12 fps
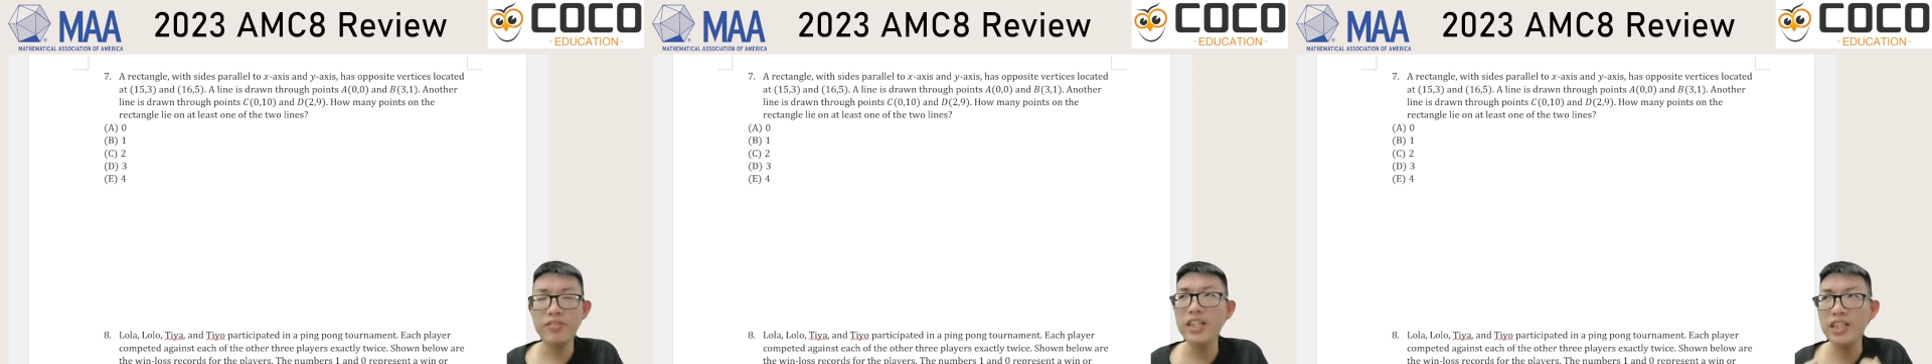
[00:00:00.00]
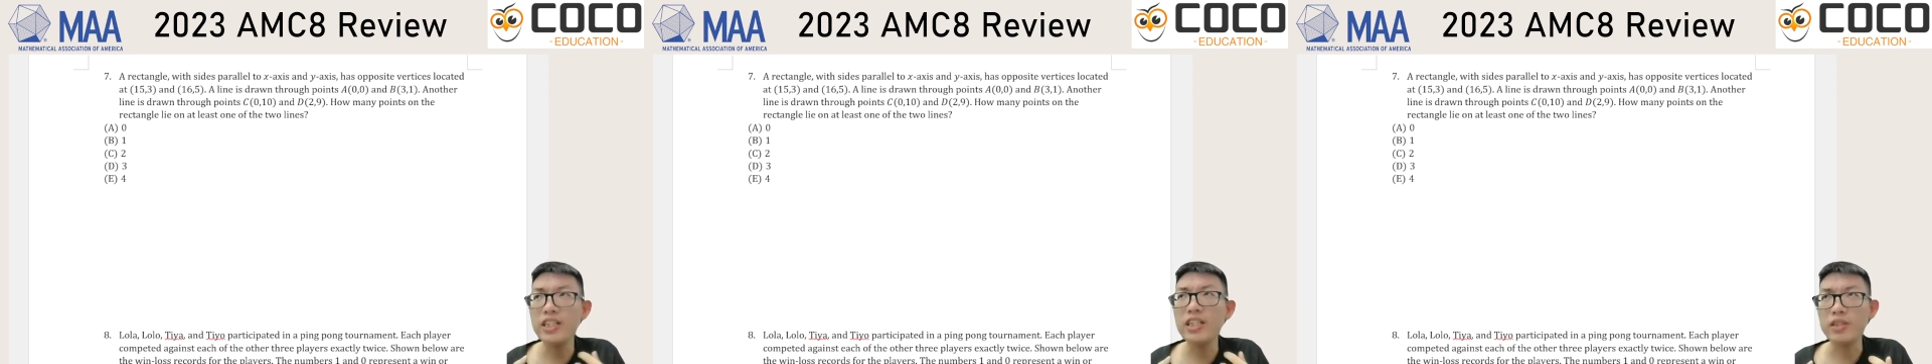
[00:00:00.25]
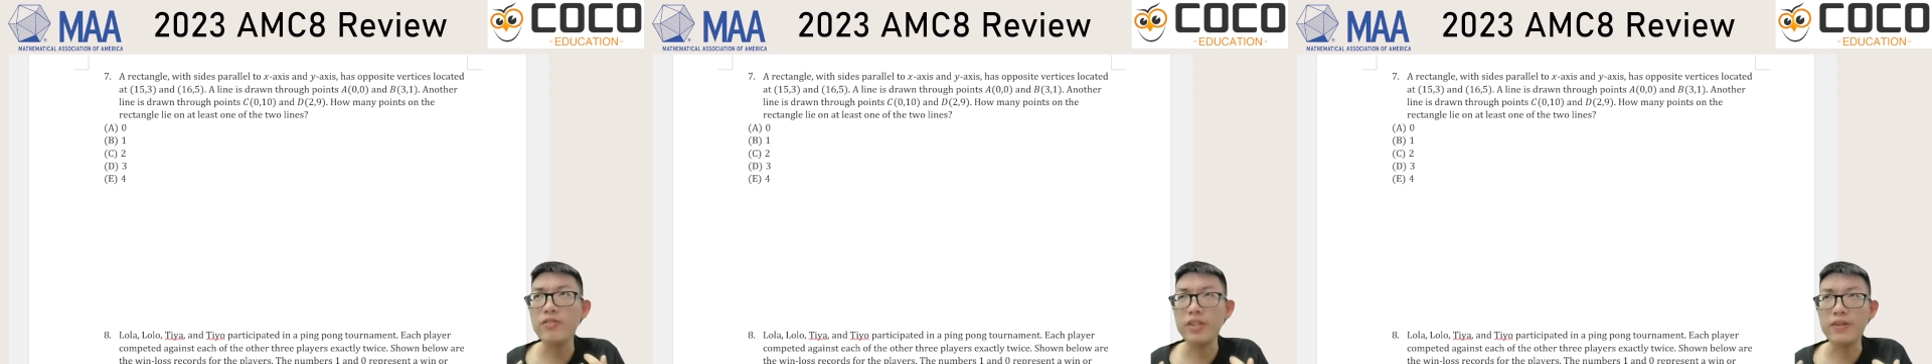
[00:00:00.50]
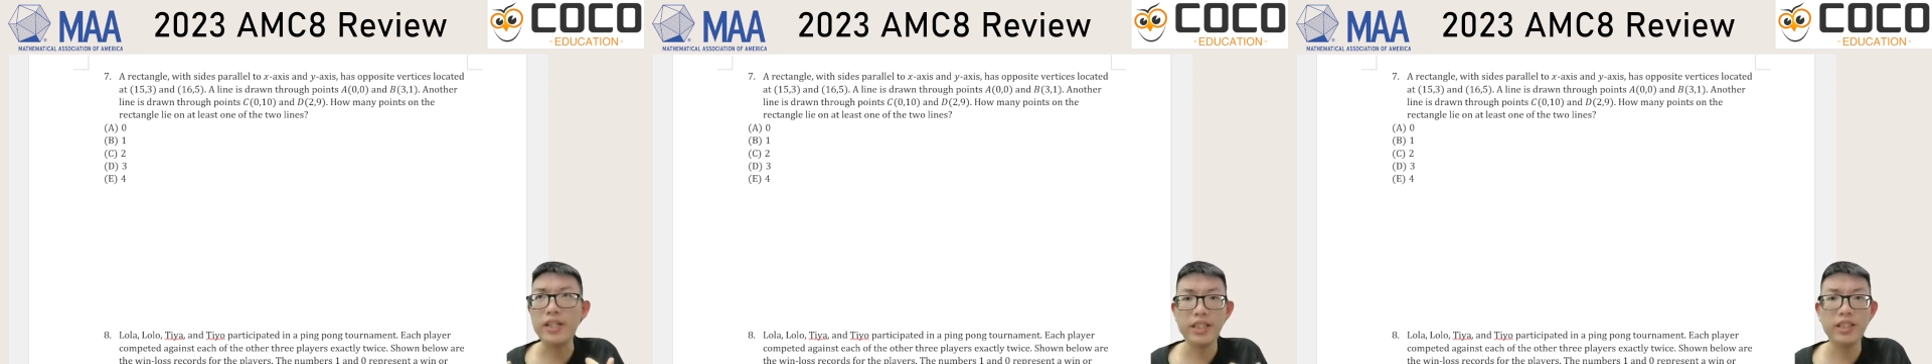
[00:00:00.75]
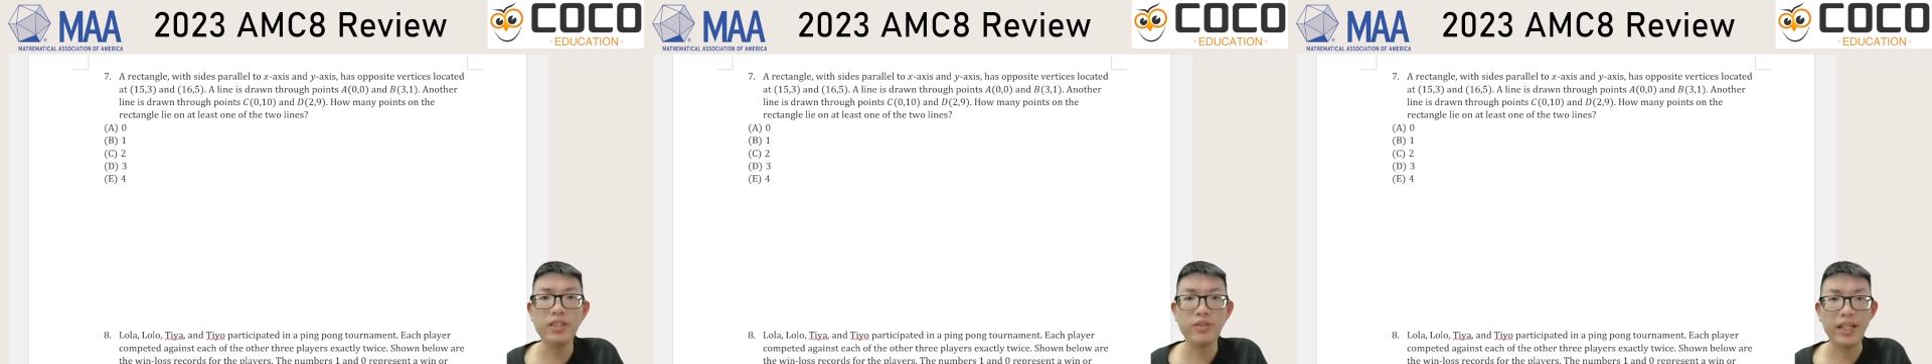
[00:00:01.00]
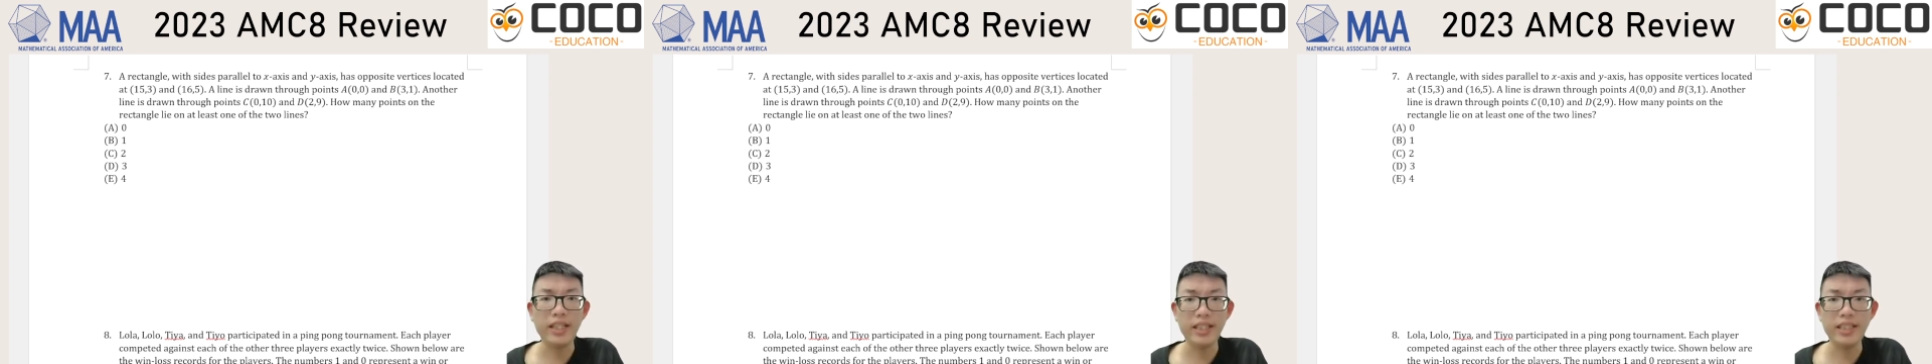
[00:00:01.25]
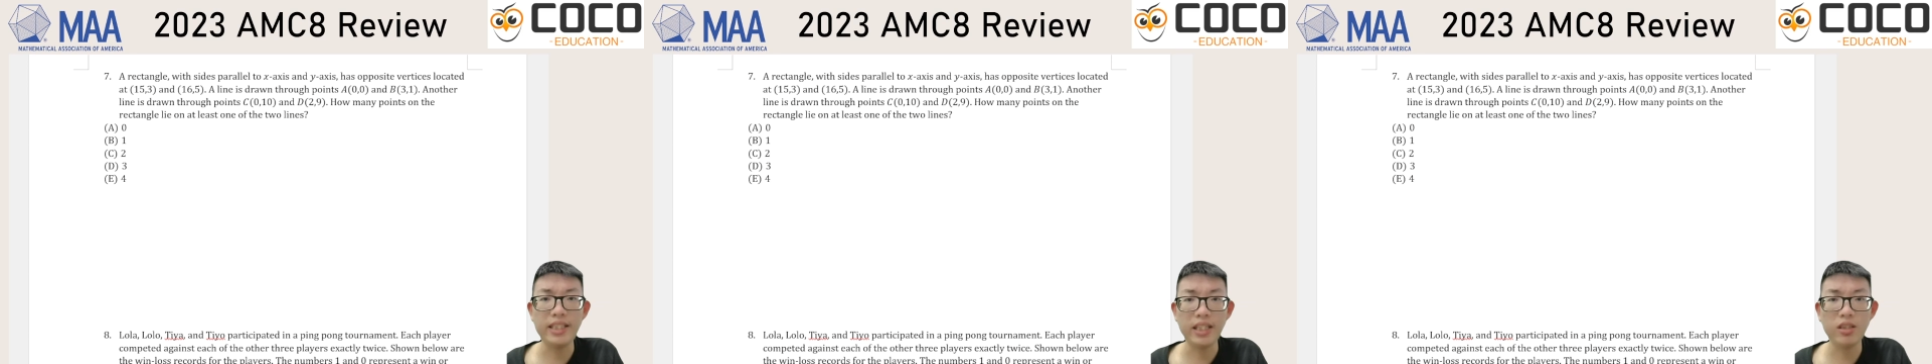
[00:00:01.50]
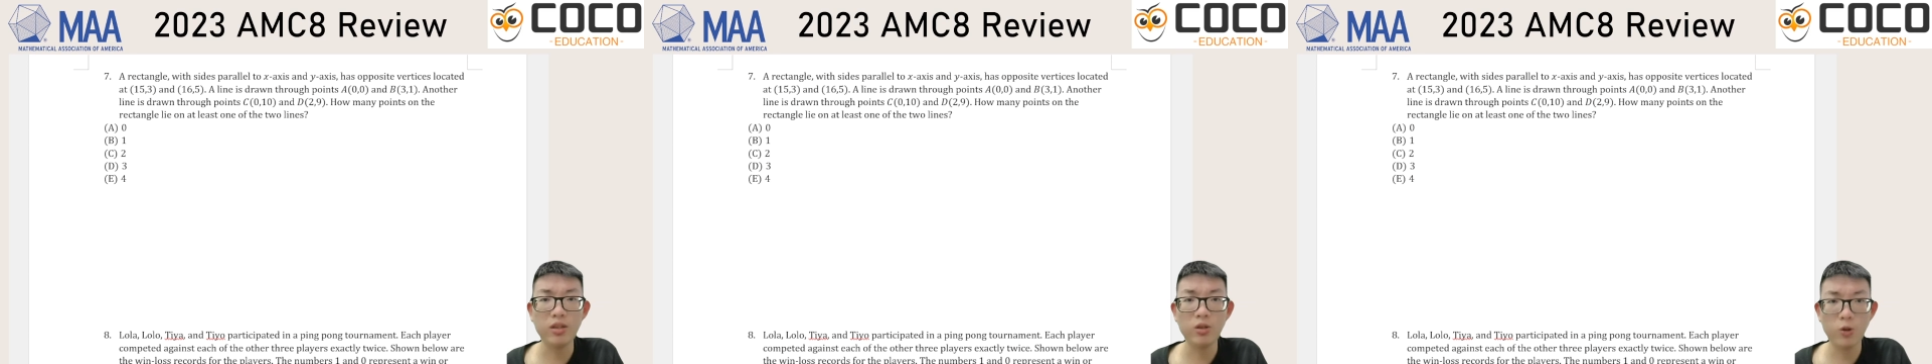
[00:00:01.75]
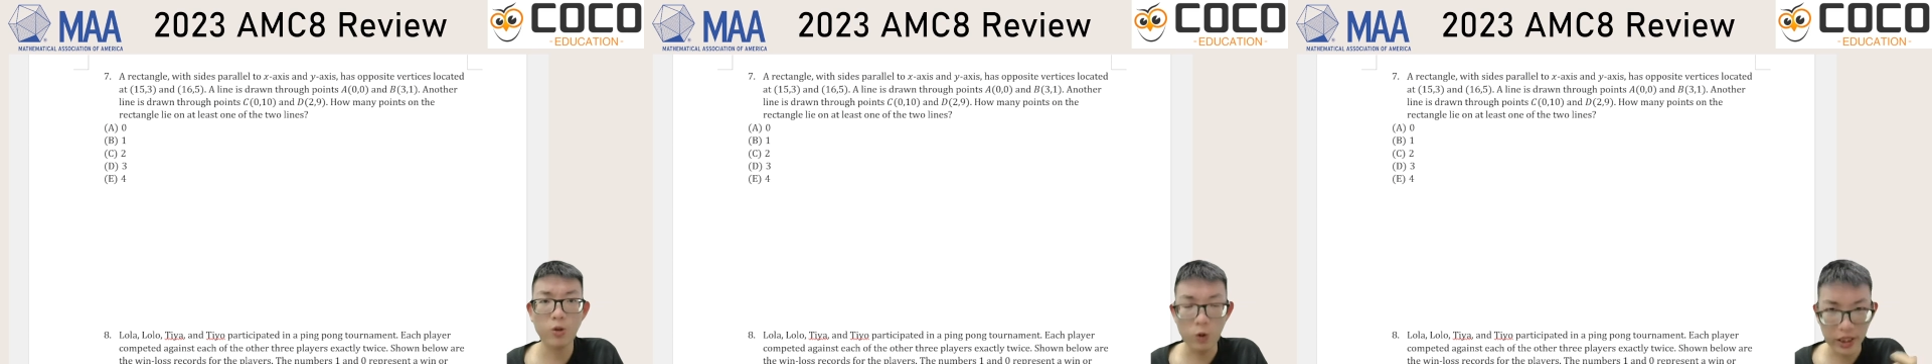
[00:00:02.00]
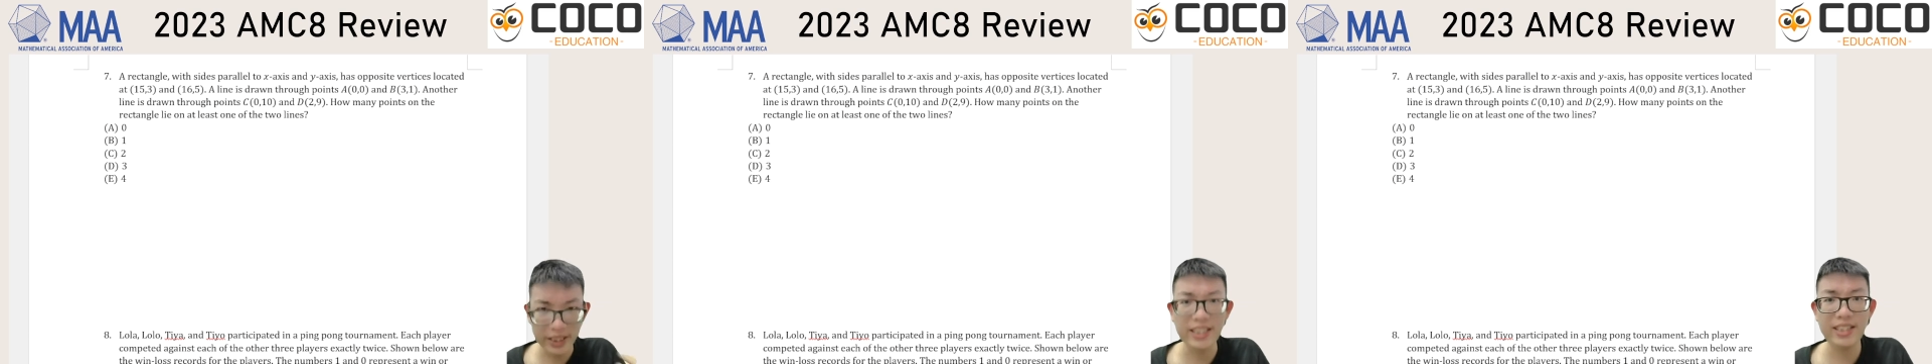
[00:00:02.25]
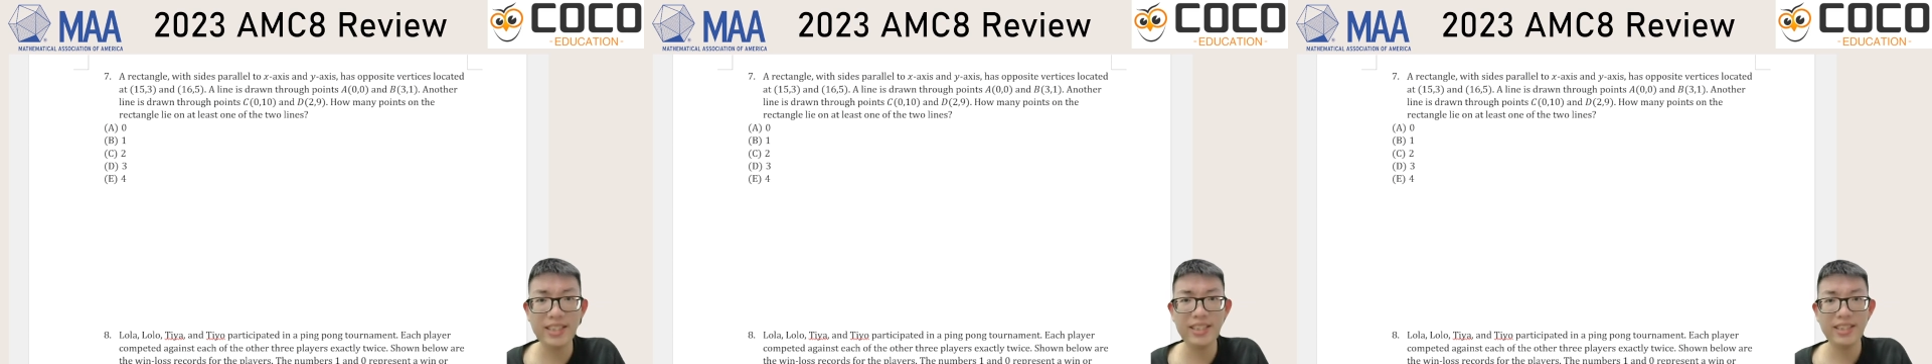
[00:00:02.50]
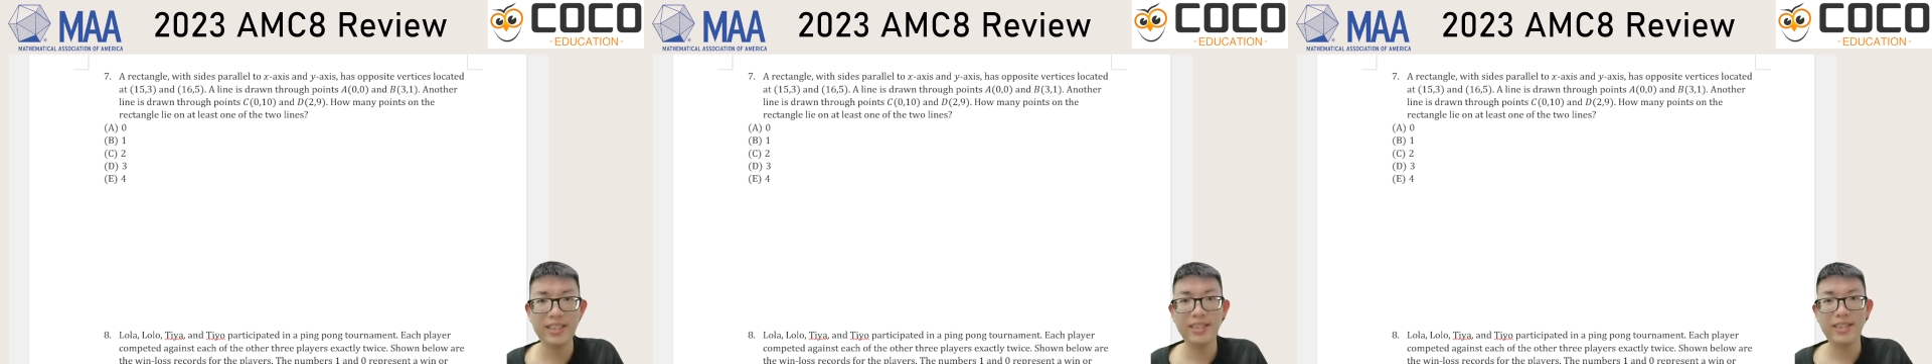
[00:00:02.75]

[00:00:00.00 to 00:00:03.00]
really just requires you to understand coordinates.